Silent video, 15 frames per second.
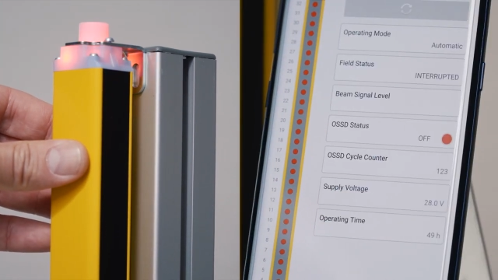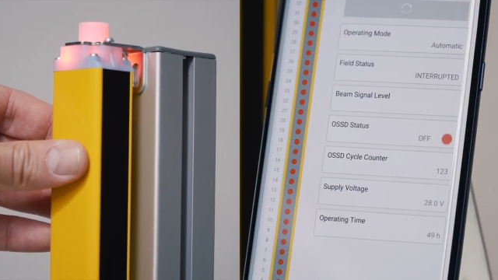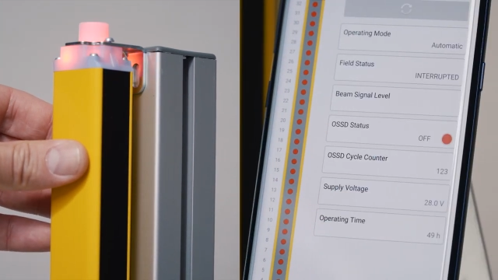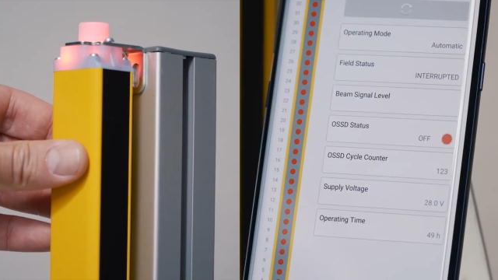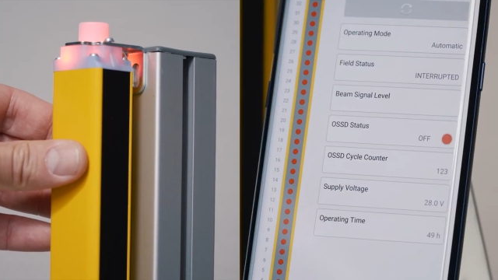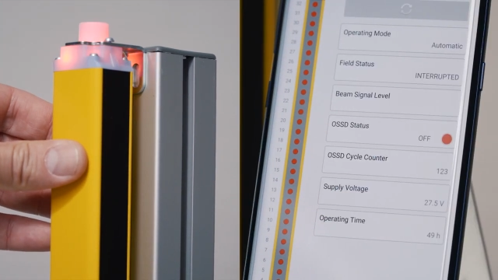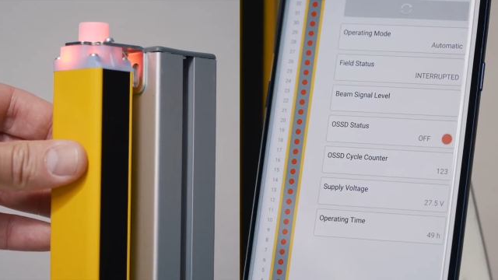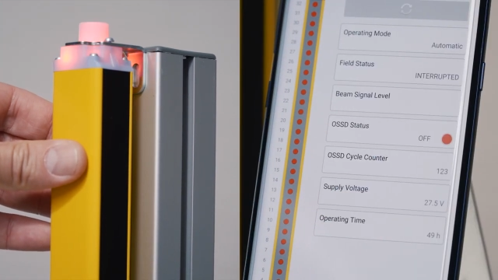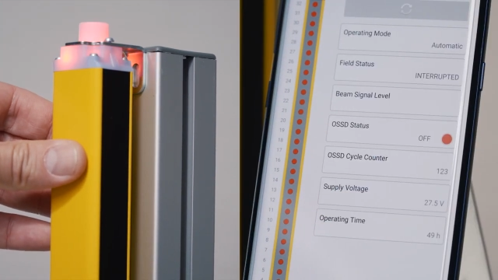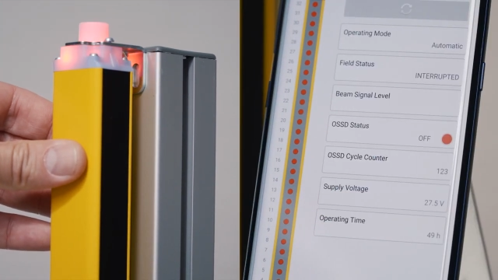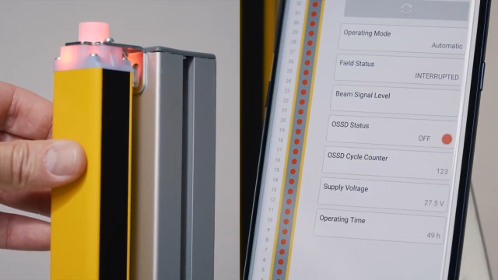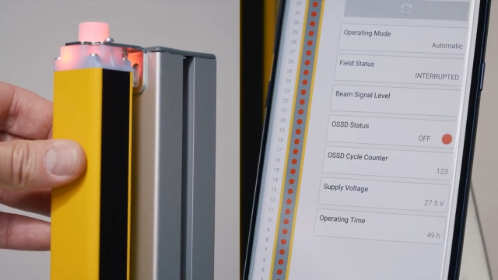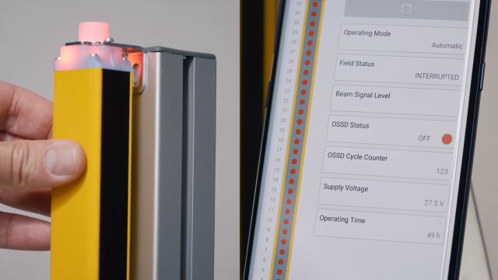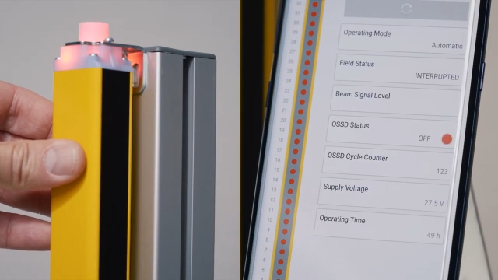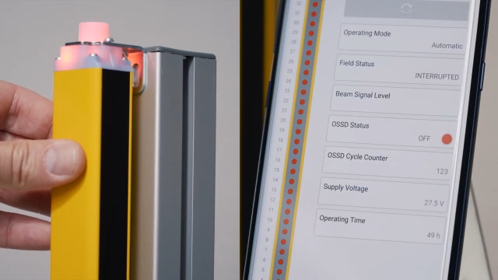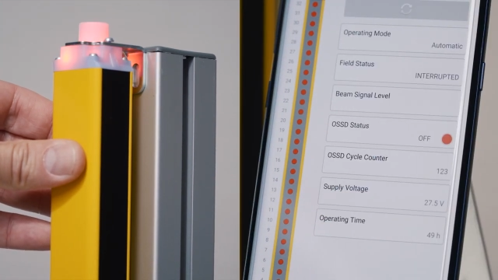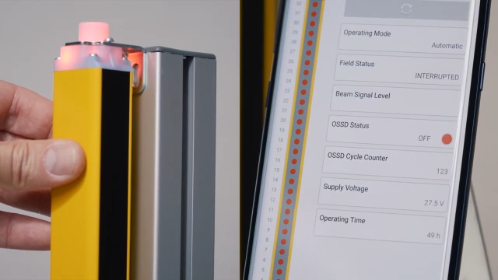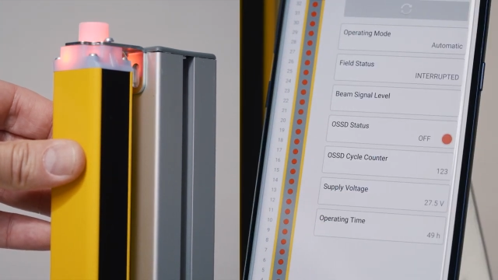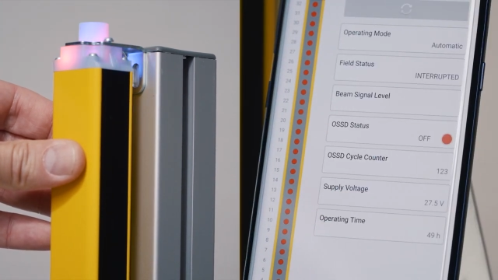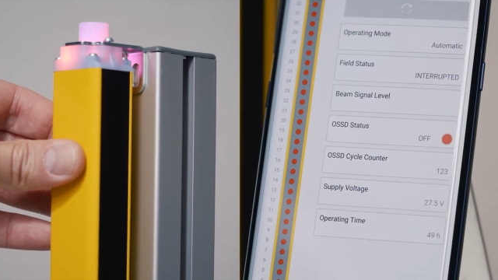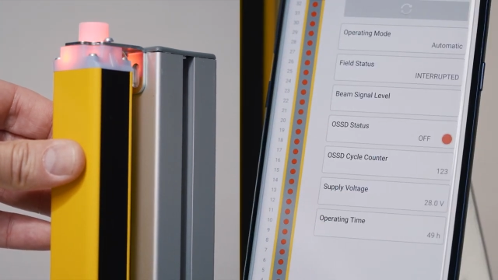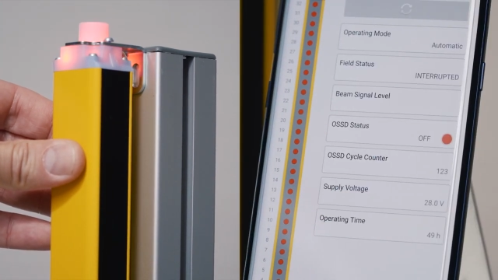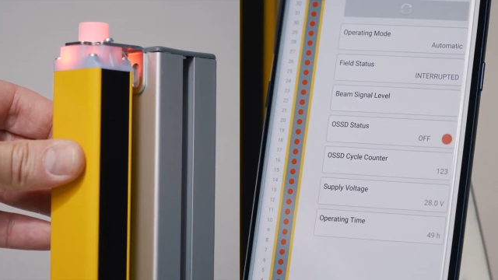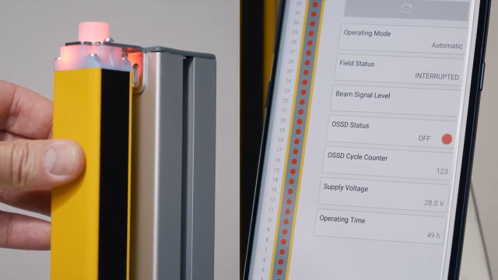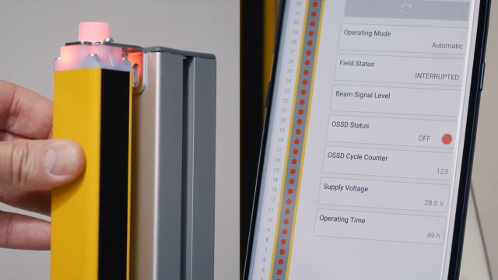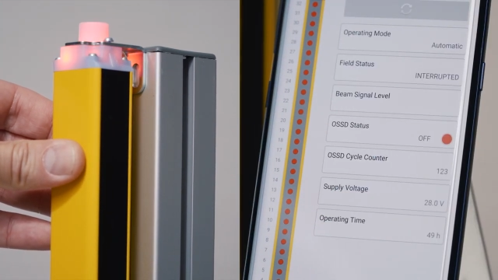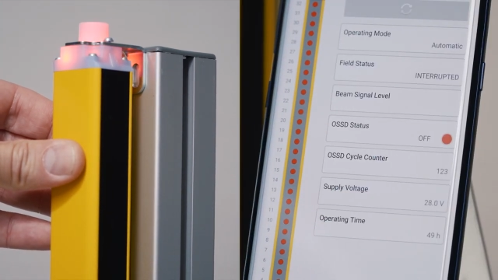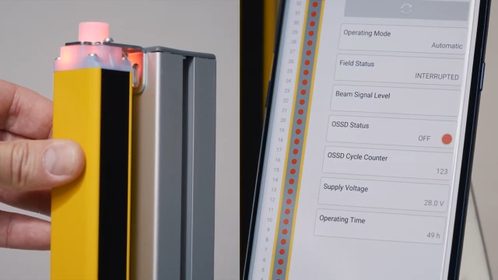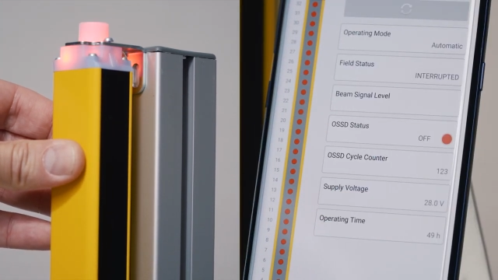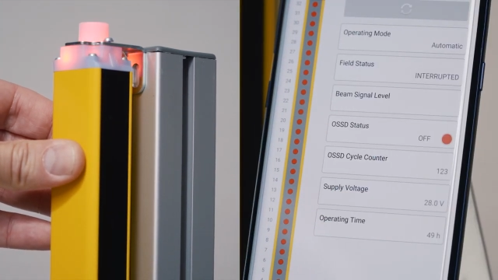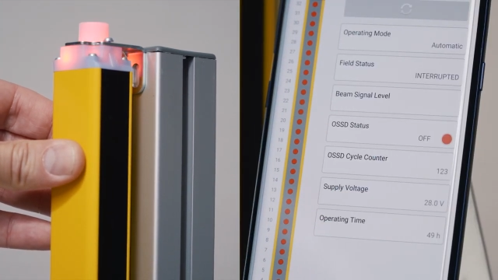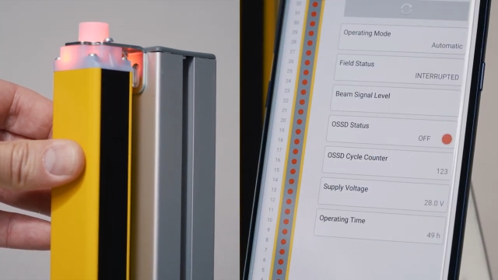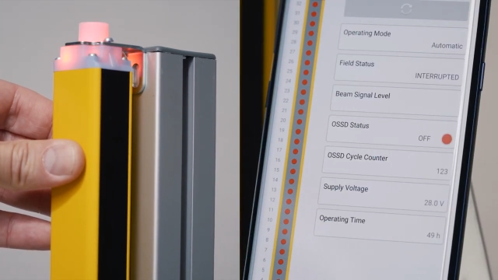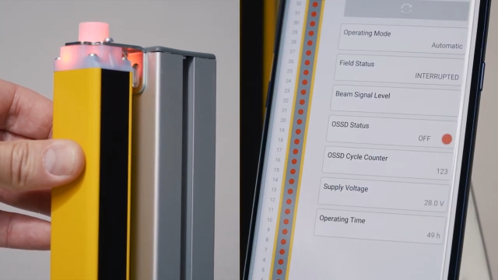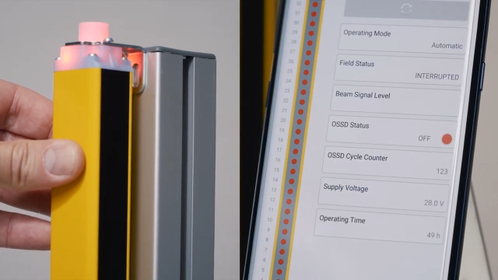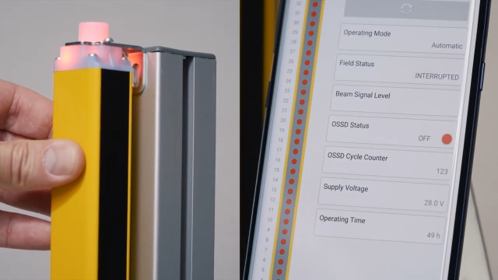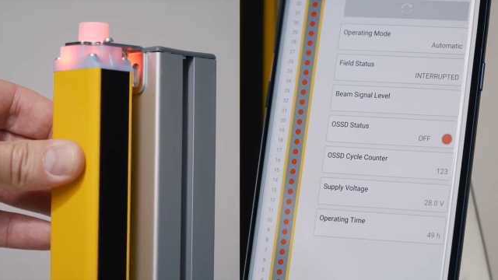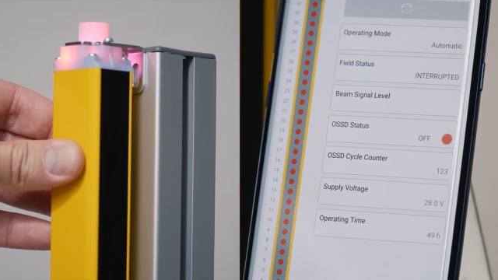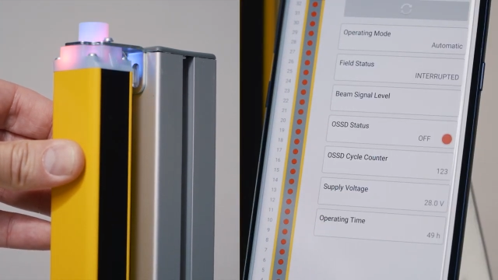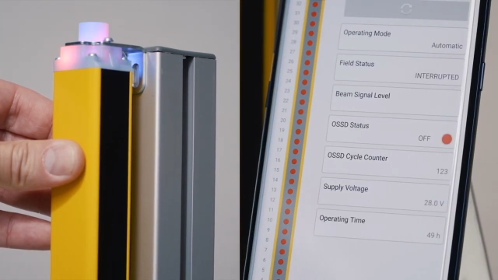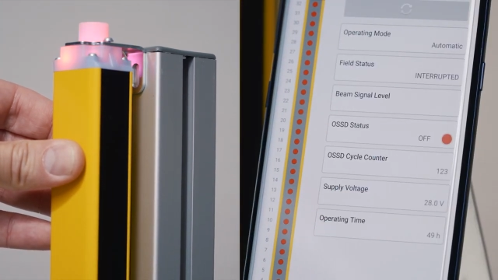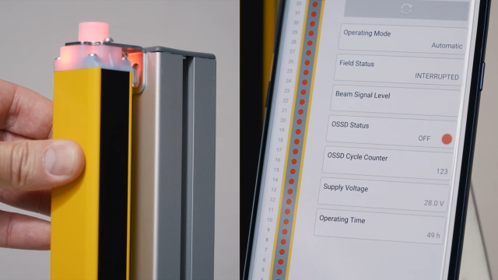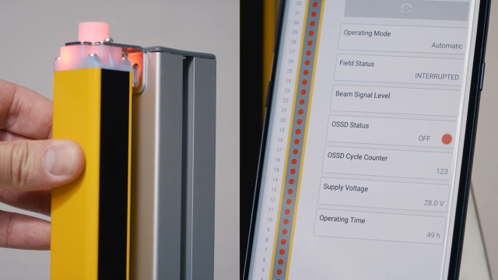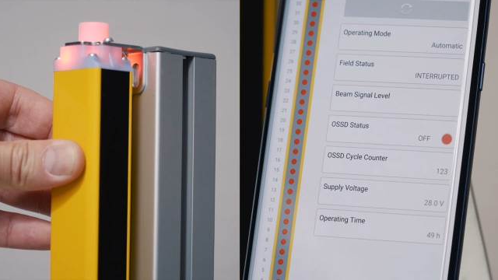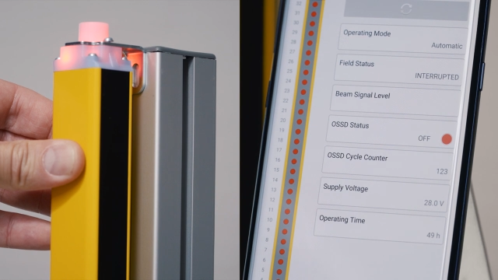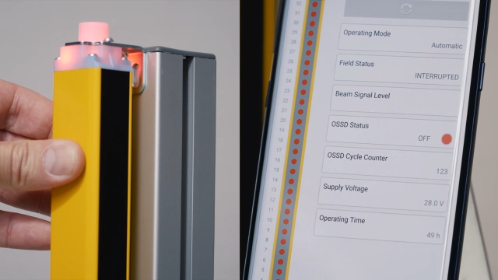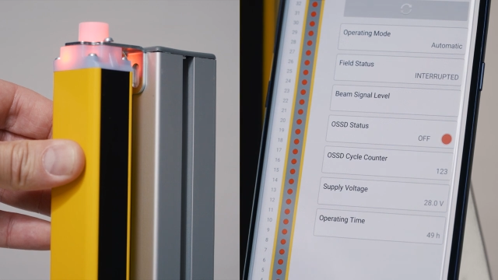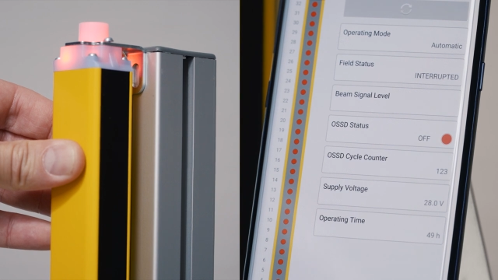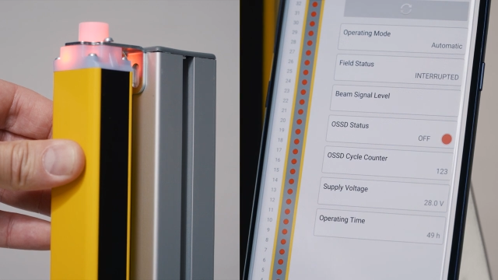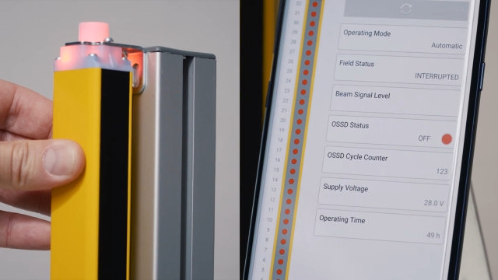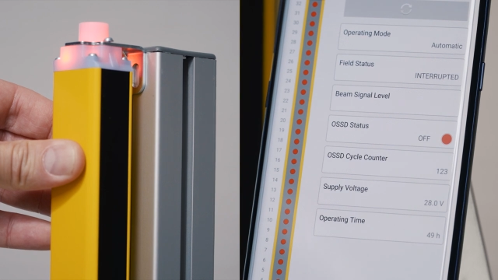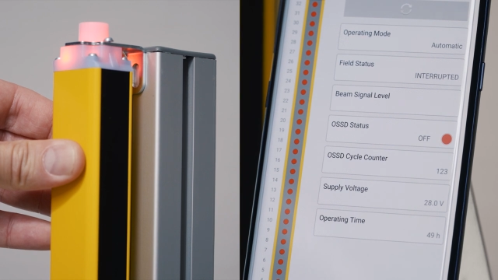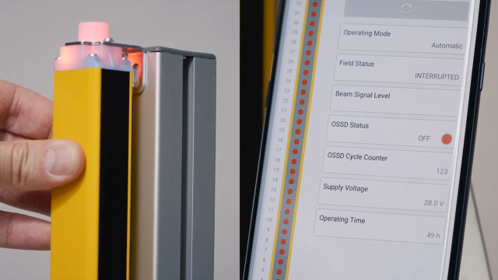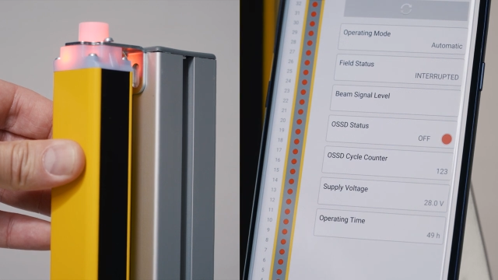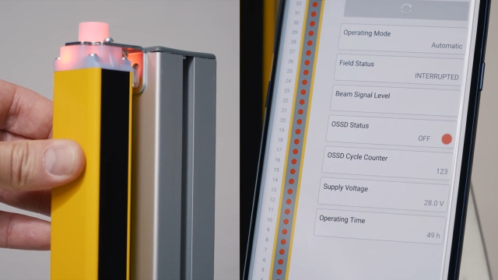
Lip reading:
Nobody's mouth can be seen.